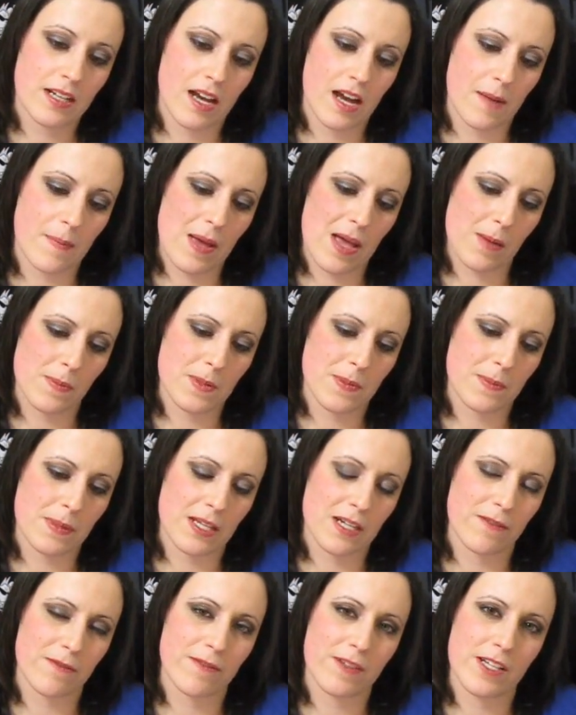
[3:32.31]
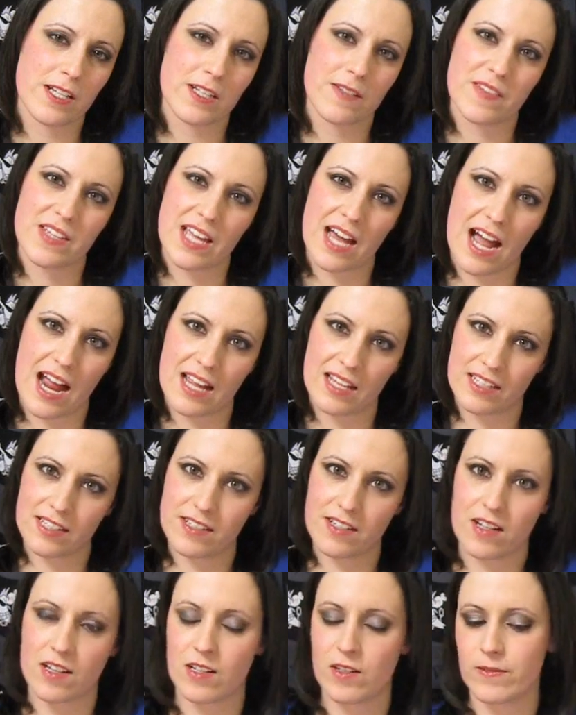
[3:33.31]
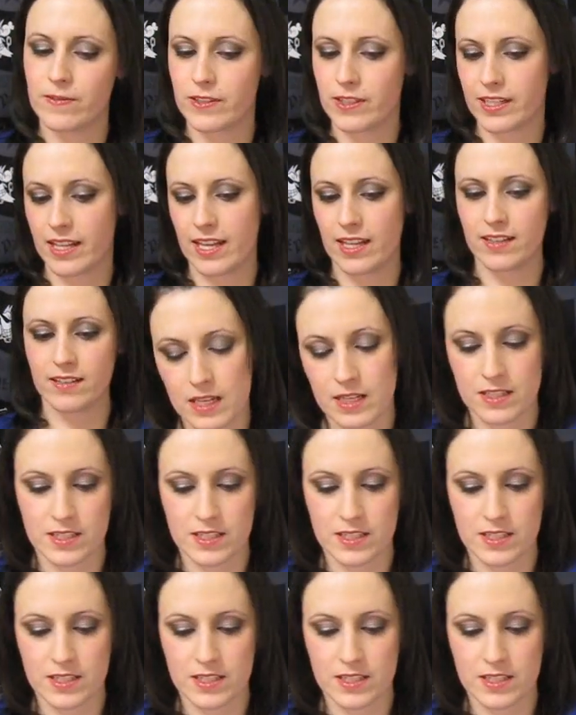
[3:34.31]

Um, helps him get a feel of the island all over again.